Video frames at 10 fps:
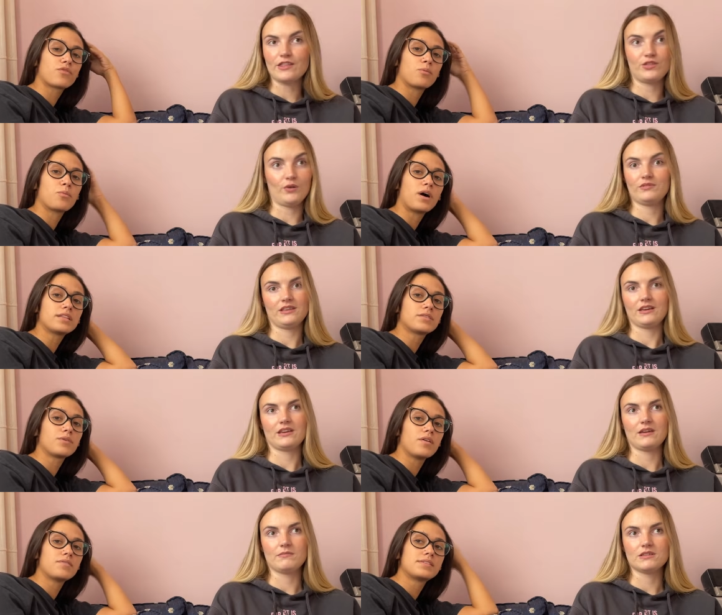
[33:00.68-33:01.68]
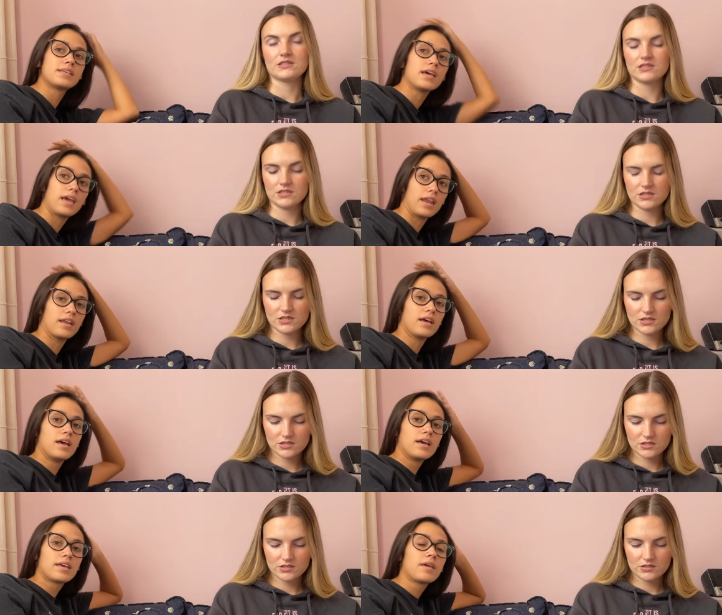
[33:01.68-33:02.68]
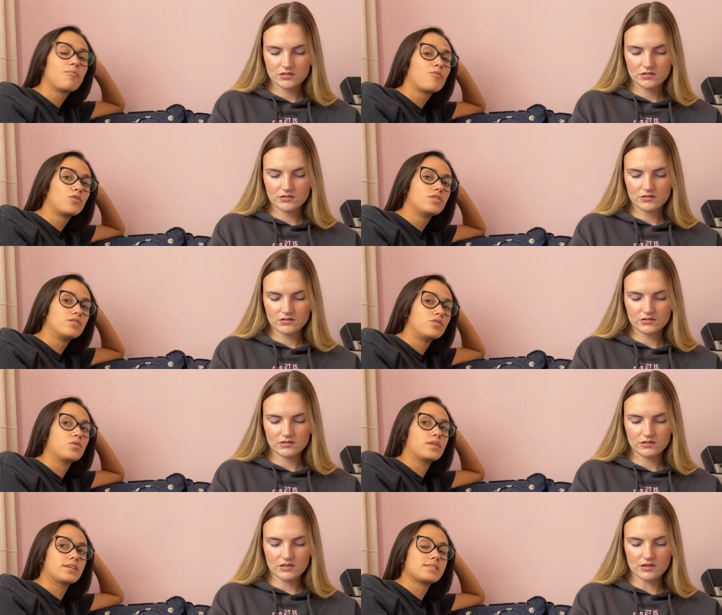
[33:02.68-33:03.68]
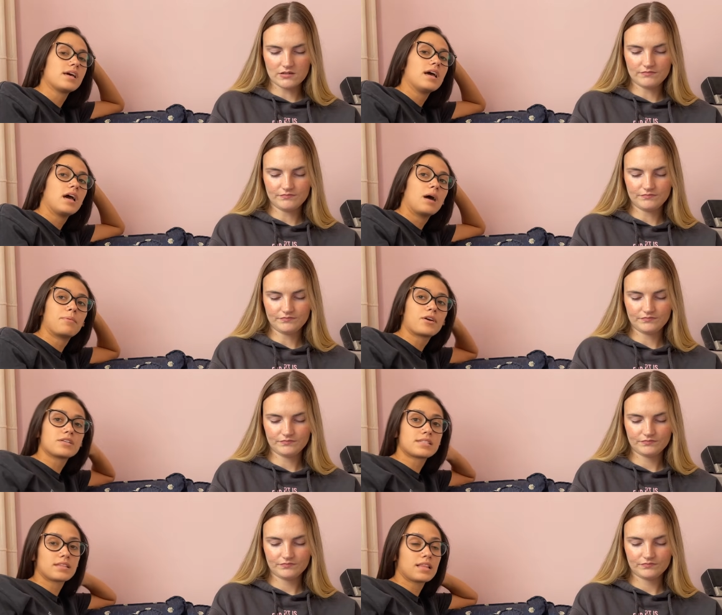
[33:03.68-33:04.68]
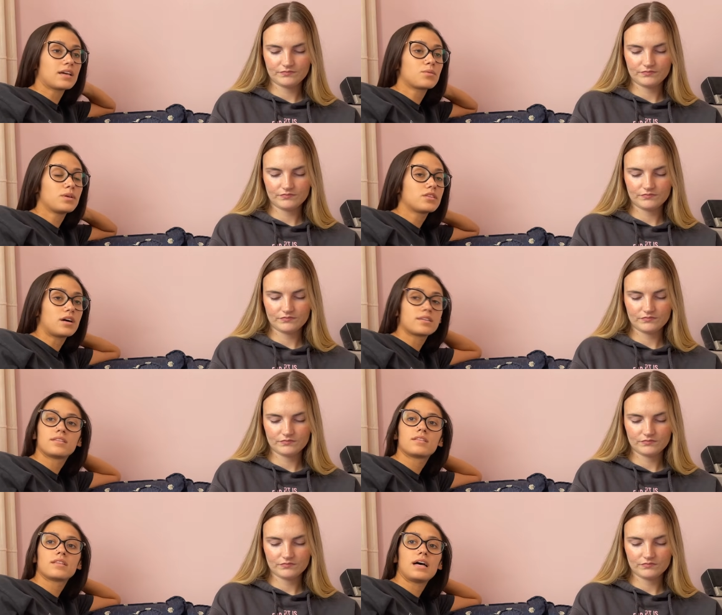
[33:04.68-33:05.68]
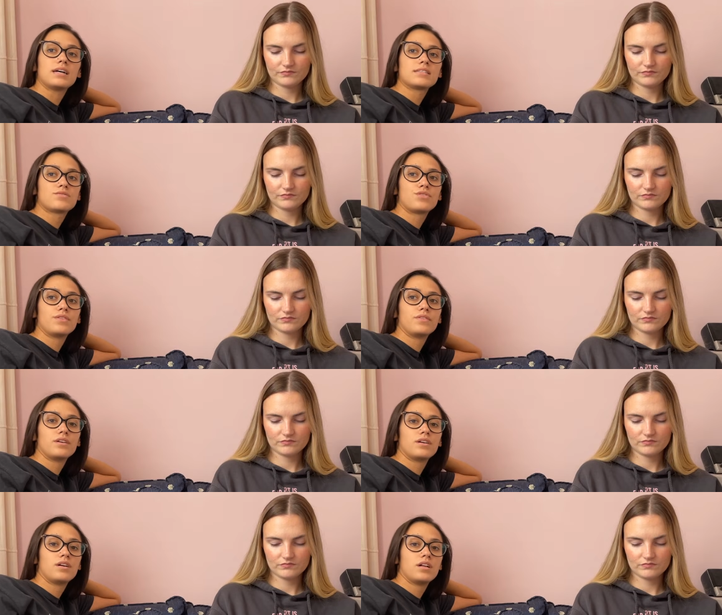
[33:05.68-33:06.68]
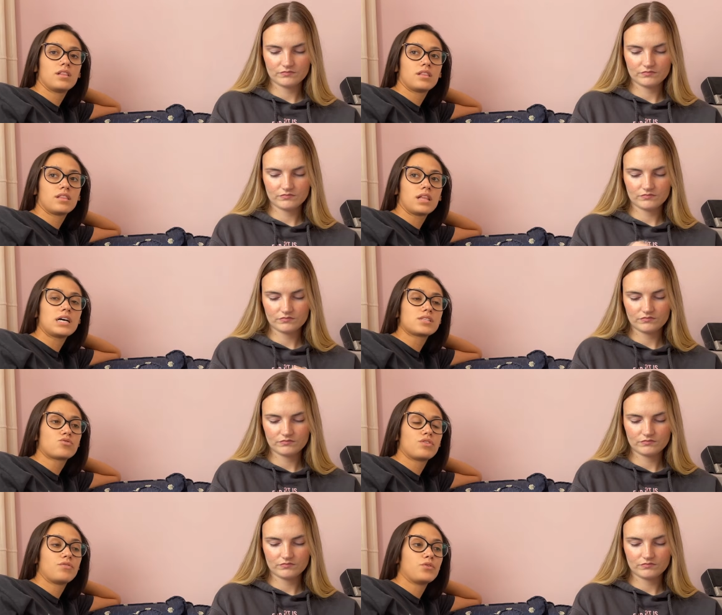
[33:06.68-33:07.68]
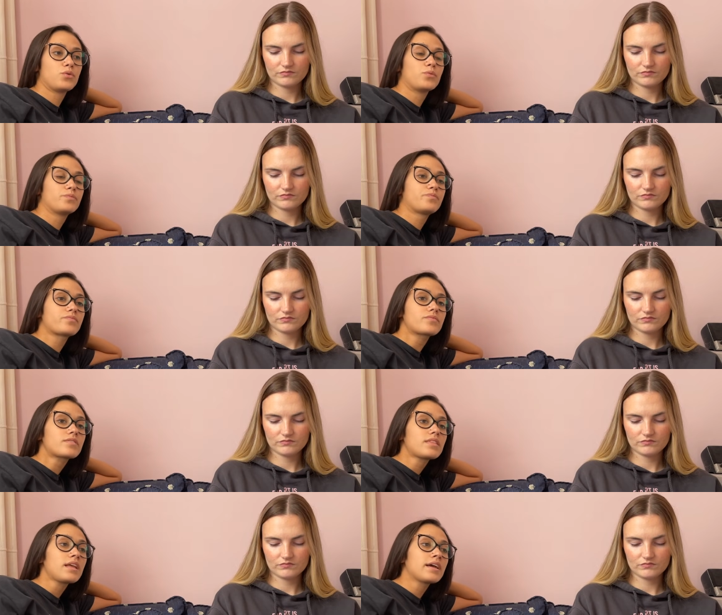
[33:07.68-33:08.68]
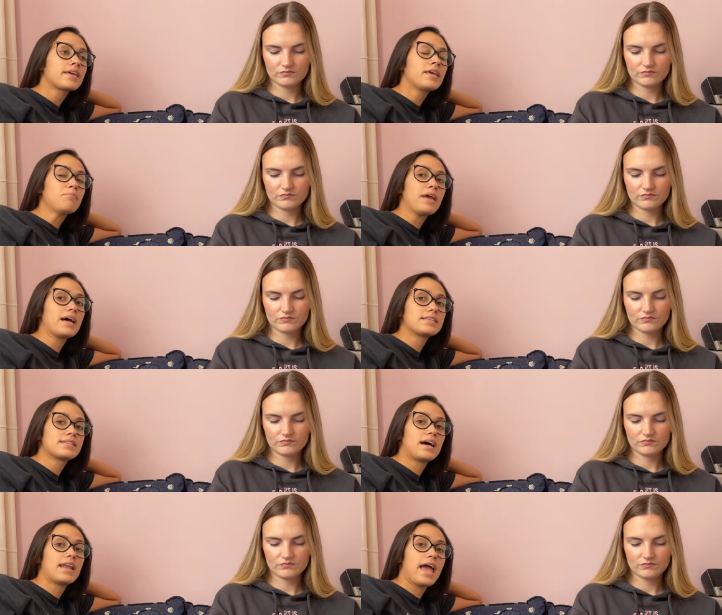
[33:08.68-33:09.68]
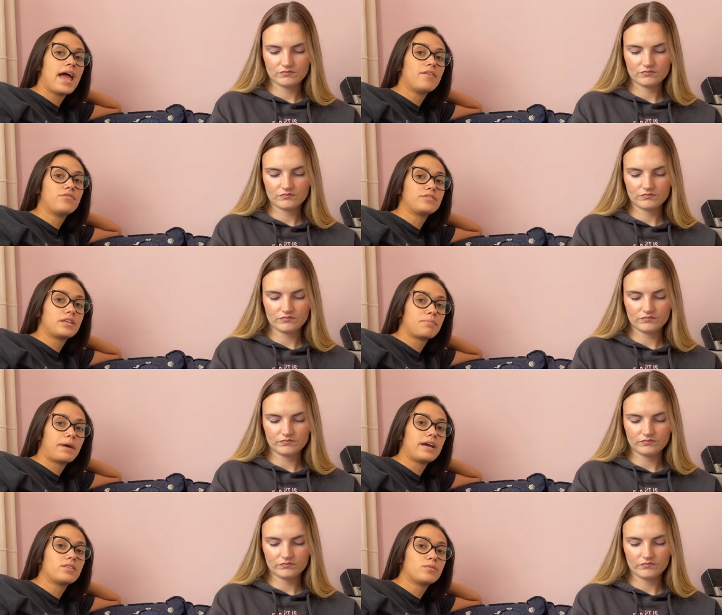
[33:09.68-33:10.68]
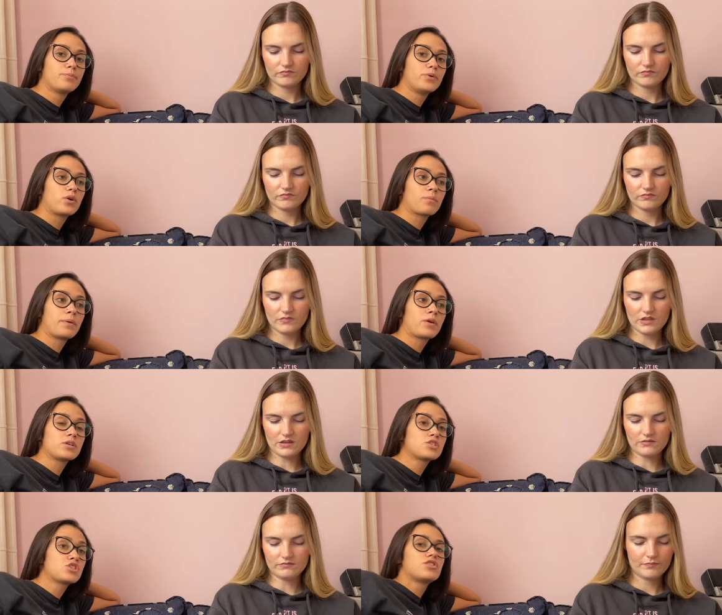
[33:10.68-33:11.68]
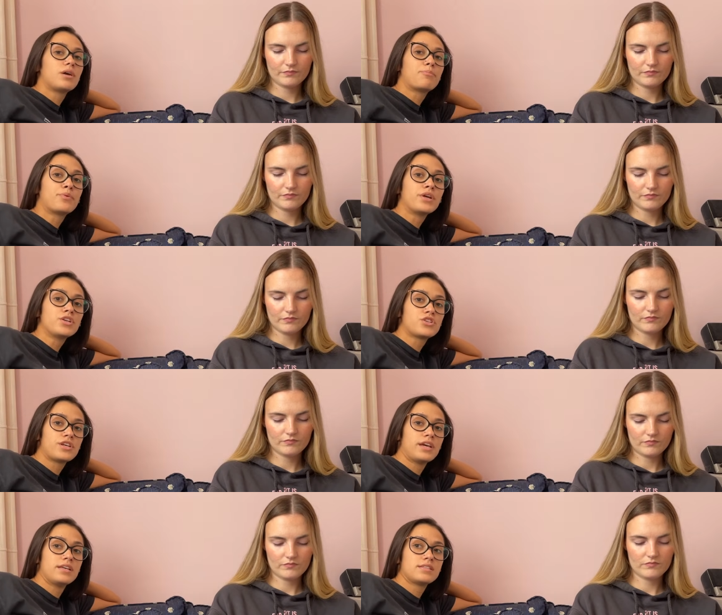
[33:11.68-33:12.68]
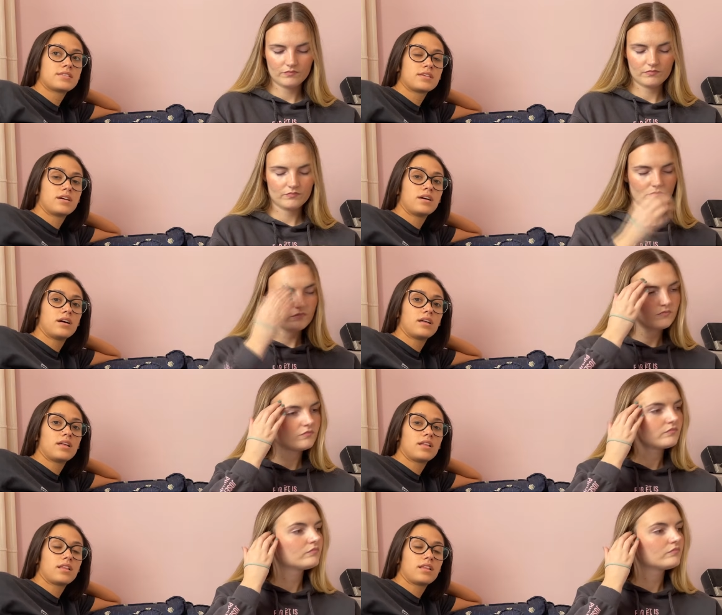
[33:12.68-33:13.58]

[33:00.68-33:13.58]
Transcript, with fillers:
Speaker 1: I don't think Kim is.
Speaker 2: Seen, Kim wouldn't do this. Yeah. Because, like we talked in the last re- uh, uh last review, Kim has done everything by the book because yeah. she appreciates uh,